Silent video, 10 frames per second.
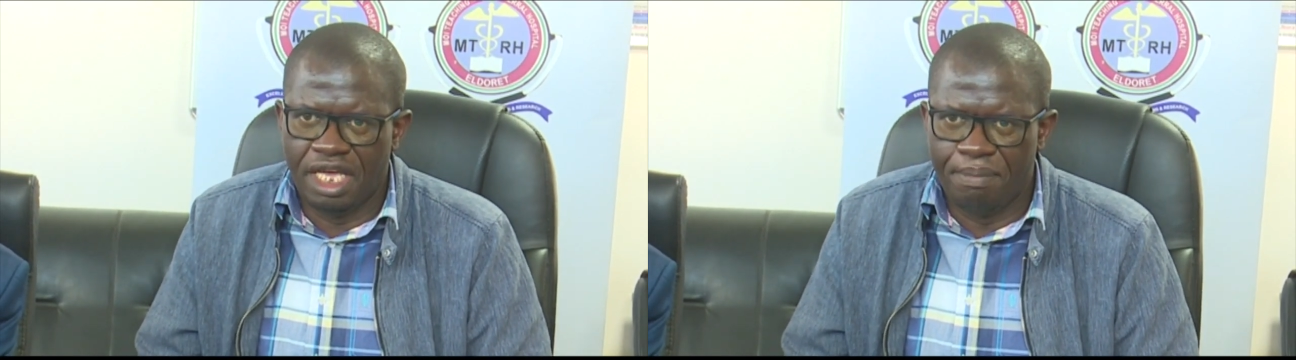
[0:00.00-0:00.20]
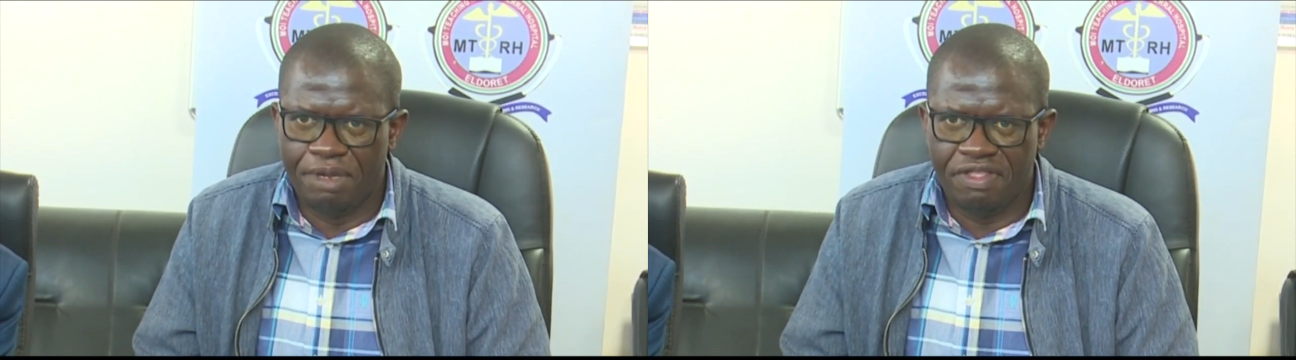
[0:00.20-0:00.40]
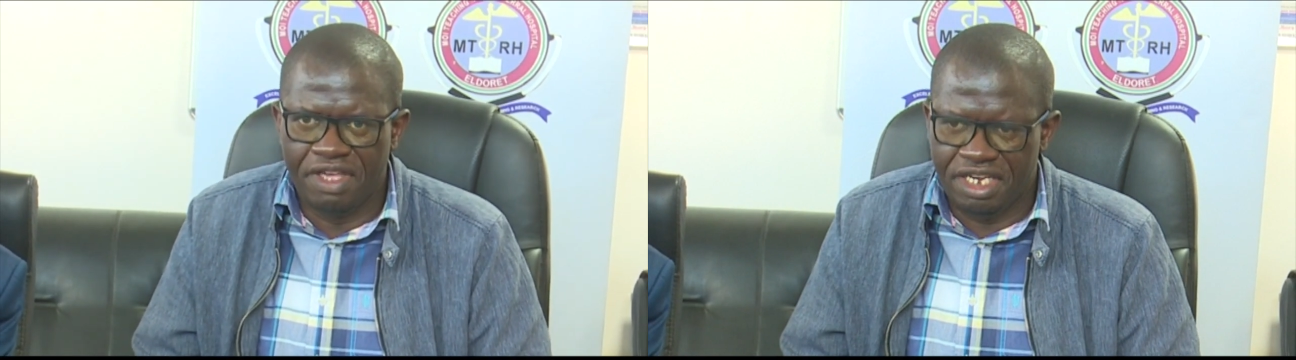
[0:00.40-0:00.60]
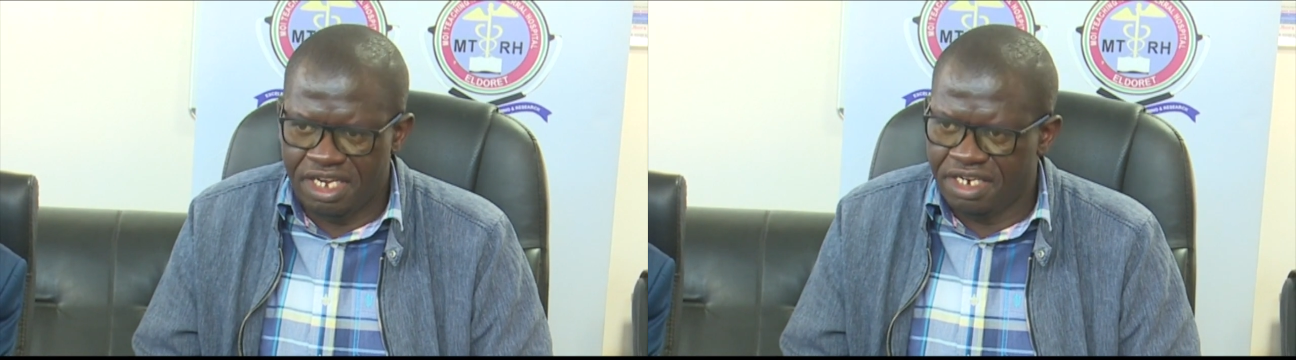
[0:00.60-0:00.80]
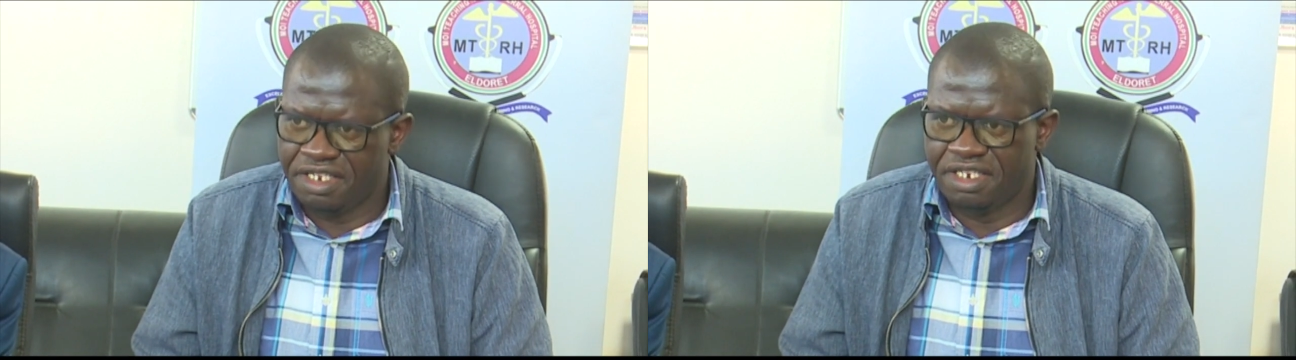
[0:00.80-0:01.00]
meaning that it
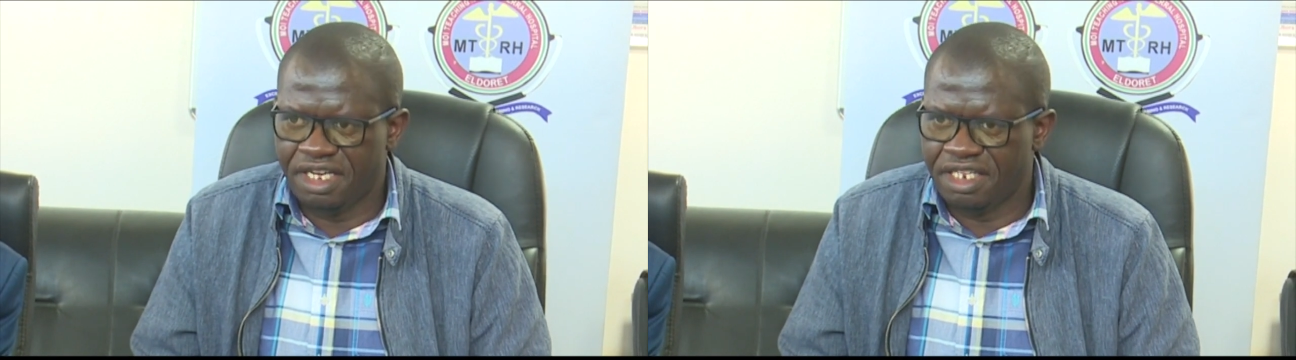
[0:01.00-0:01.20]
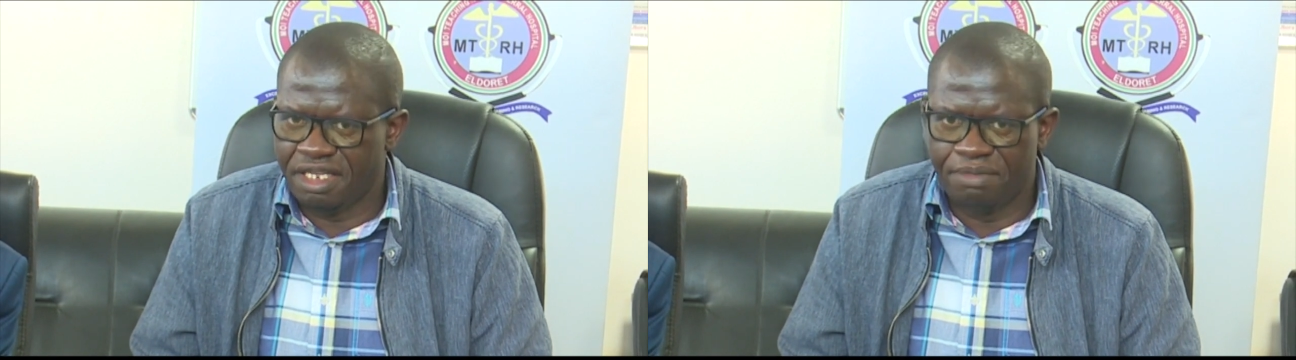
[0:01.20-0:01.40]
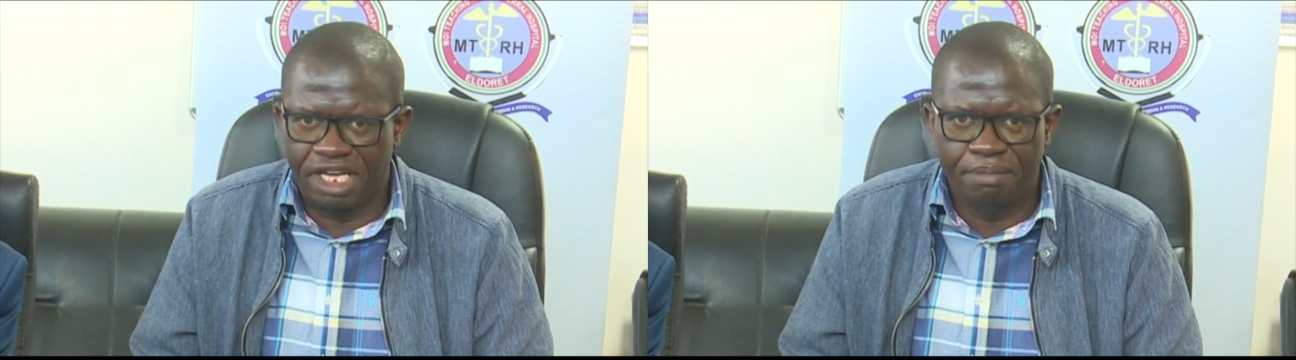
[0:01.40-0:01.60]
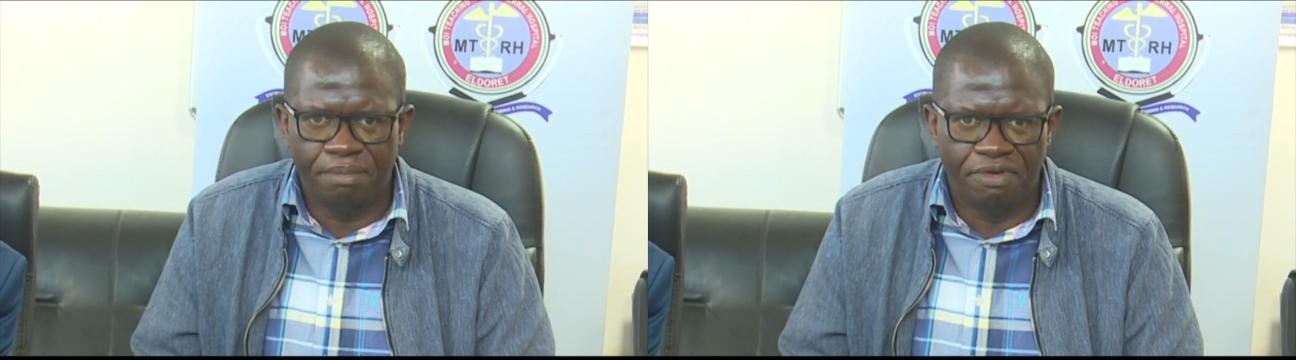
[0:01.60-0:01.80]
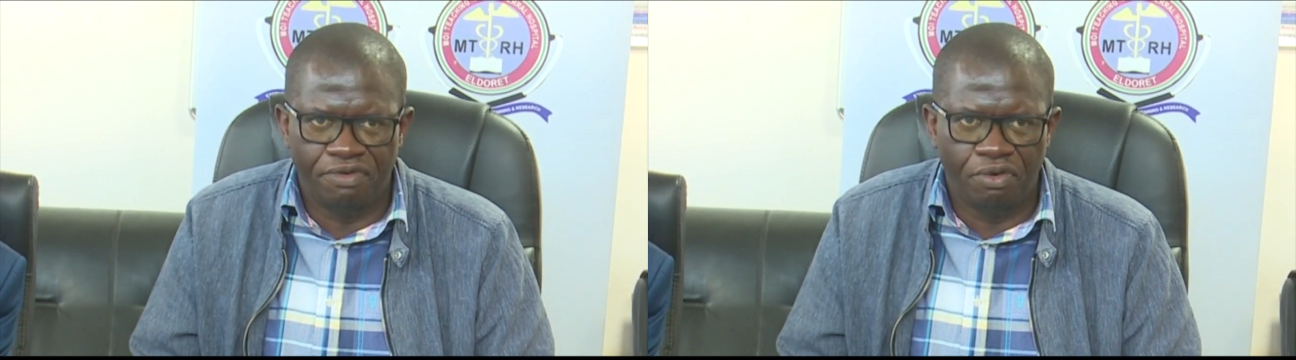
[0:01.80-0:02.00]
had taken some time
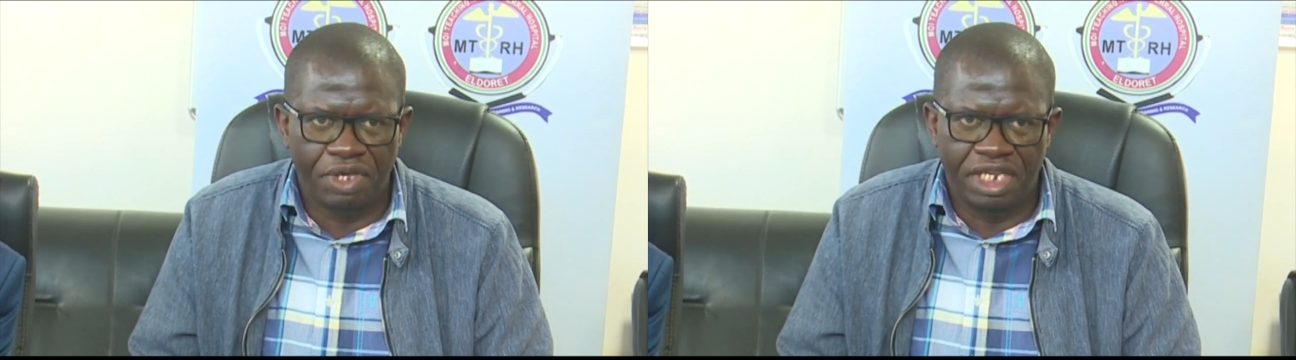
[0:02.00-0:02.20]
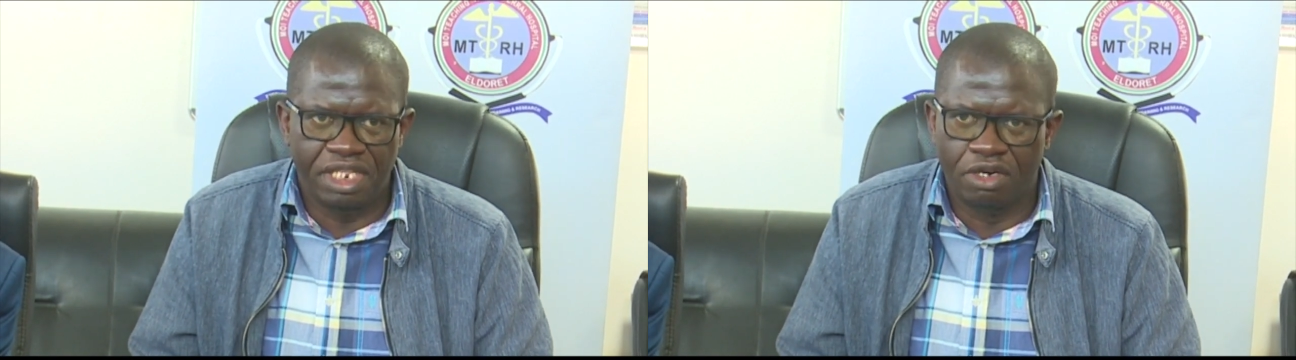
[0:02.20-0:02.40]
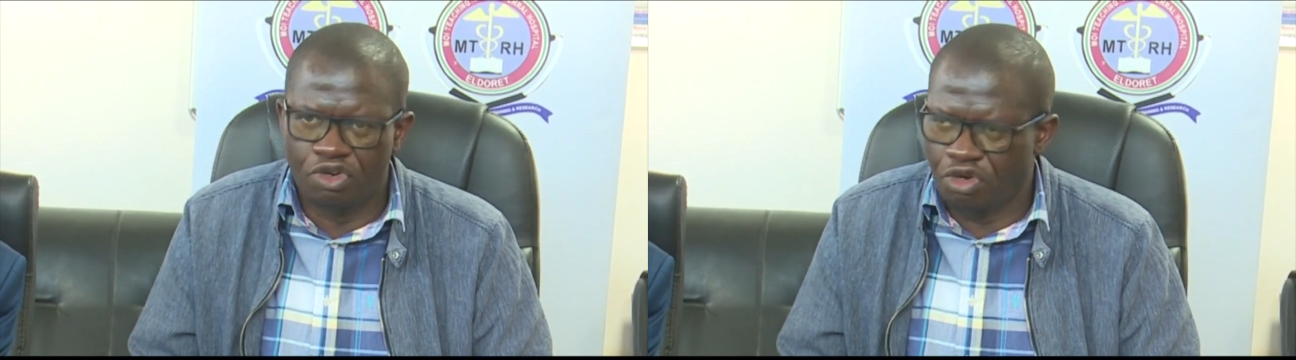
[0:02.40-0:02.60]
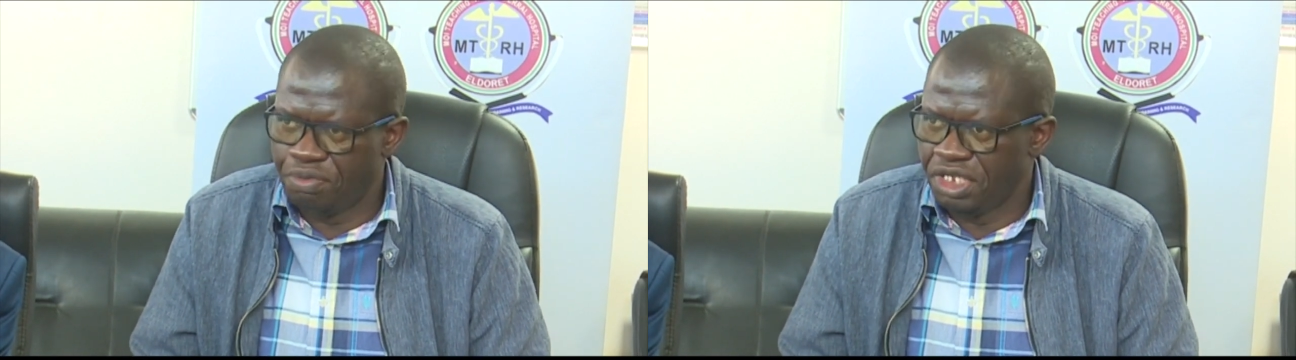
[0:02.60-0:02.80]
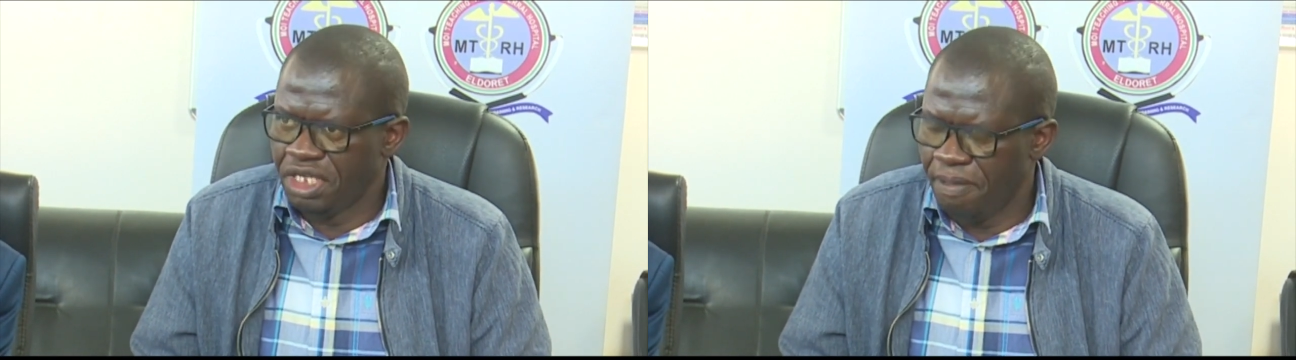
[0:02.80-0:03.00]
before we did the
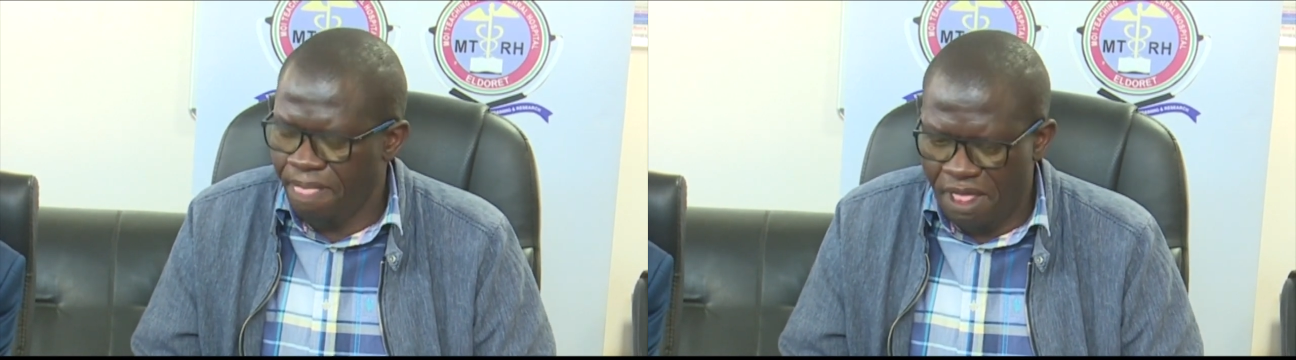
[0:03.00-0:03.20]
autopsy.